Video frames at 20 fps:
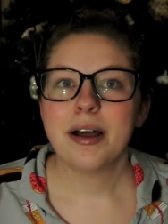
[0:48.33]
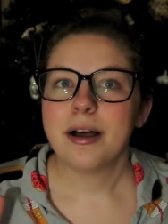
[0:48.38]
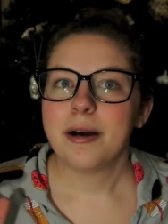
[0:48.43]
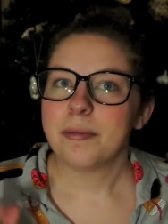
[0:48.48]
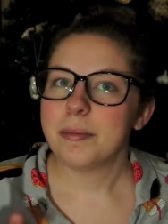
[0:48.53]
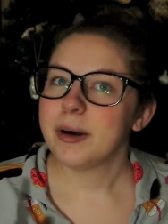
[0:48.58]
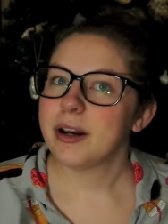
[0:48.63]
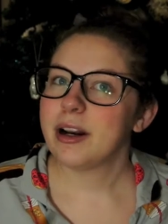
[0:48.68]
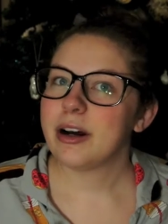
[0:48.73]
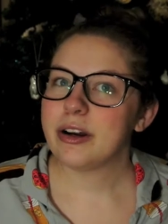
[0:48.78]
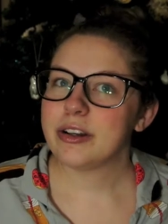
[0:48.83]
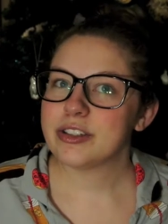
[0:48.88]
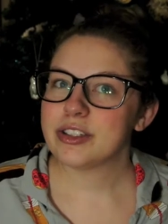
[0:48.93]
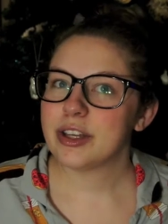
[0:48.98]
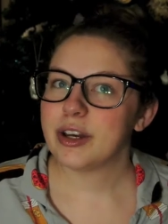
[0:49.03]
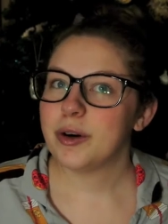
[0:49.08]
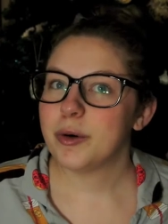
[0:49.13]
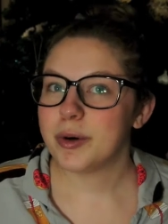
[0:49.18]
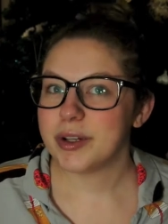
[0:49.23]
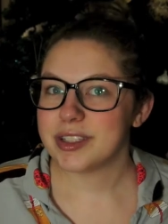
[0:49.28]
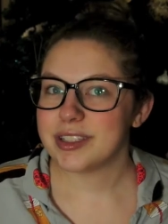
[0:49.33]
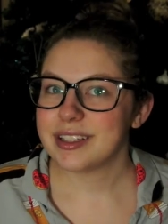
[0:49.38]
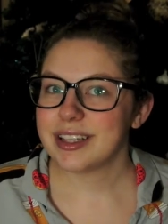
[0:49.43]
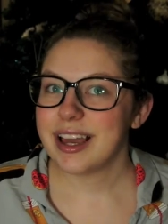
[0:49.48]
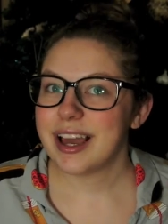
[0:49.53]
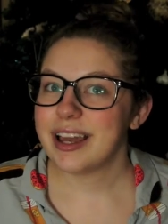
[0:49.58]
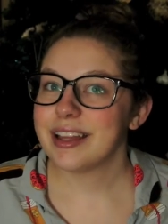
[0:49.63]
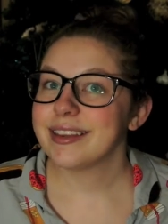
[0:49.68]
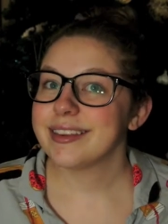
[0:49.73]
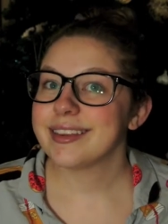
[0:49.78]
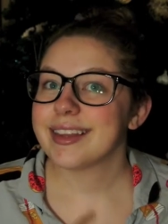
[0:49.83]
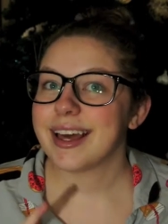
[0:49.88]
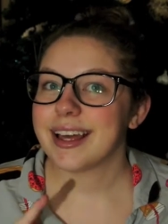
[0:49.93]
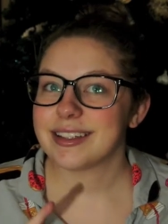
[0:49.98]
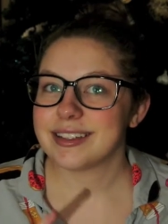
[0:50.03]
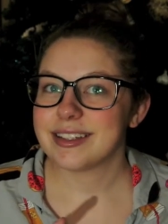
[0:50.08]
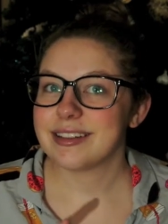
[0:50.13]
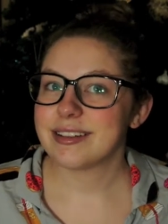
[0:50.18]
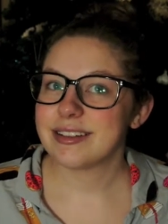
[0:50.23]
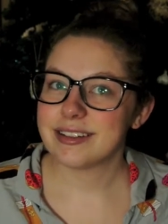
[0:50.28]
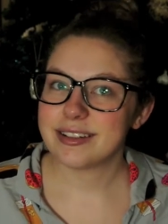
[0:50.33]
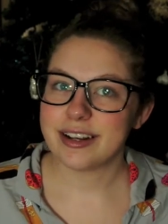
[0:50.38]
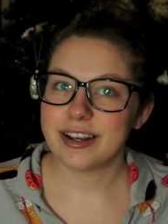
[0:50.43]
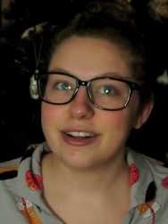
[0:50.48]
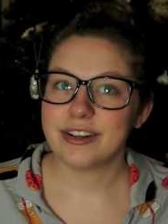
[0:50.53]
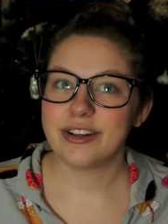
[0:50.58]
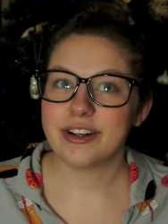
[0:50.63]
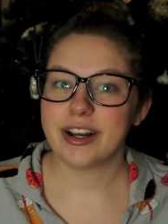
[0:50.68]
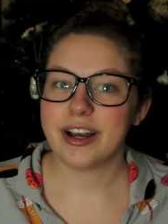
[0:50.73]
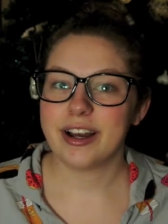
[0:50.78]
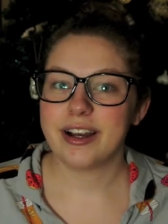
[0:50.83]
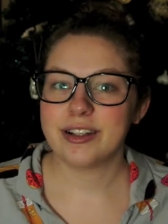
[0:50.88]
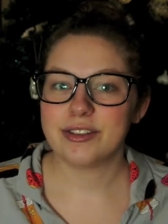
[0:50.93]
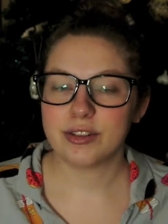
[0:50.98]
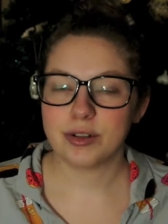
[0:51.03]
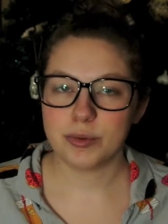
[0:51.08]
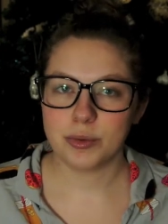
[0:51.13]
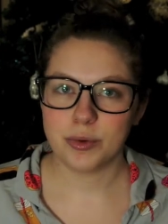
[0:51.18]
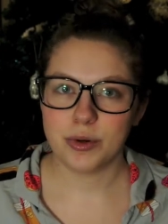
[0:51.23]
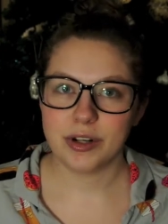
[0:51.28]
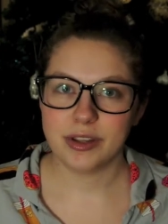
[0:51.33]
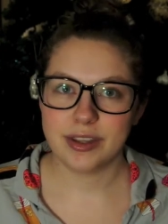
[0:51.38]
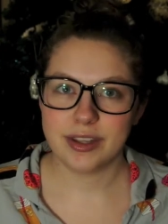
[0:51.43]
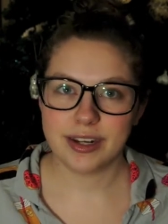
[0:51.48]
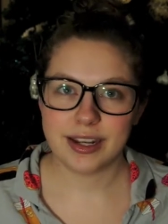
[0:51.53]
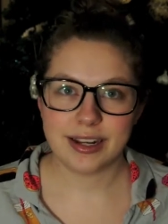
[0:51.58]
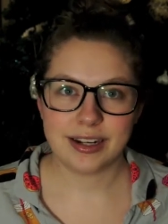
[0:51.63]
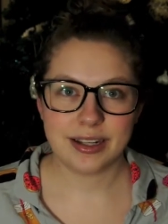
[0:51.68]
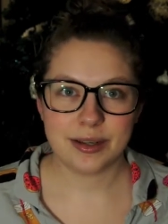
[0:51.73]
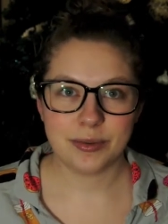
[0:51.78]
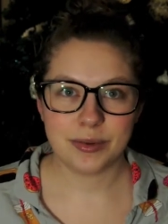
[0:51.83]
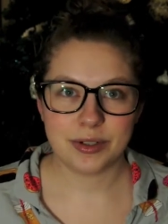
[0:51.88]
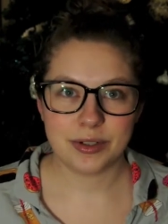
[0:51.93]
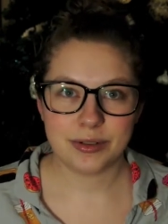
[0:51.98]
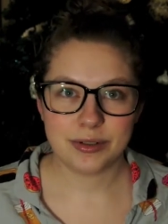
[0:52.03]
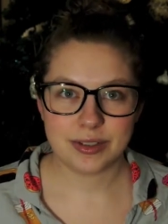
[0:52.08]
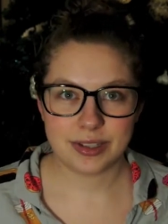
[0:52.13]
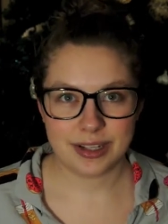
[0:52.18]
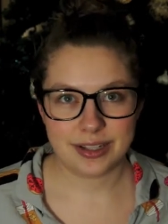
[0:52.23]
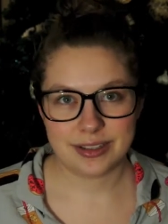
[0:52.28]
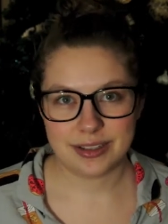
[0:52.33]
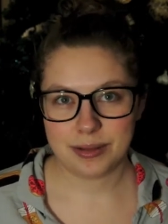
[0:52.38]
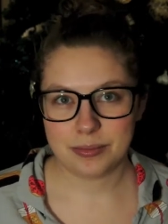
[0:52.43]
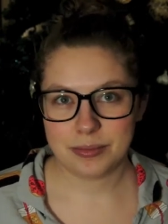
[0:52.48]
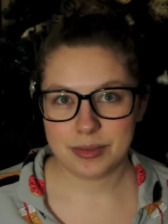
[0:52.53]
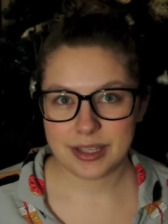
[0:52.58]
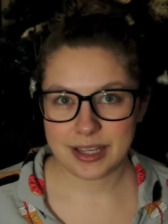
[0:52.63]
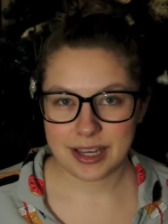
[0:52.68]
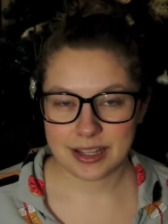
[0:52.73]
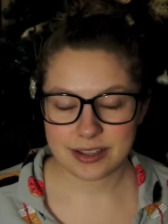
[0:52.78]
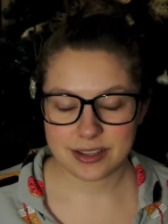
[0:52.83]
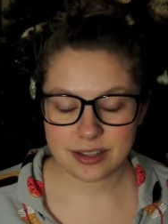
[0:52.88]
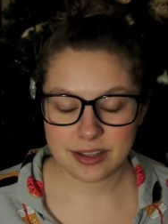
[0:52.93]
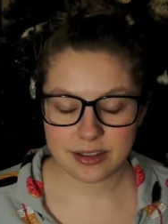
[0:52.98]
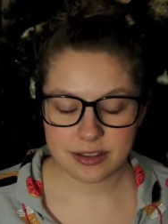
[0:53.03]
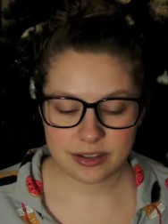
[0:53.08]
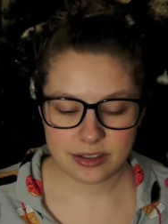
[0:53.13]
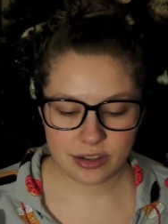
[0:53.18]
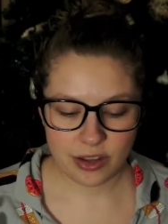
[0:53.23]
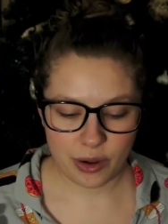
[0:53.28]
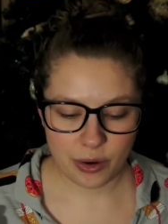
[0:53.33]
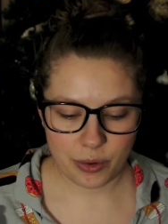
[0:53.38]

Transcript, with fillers: But also, once again, that's a standardized reward that anyone who signs up gets. So,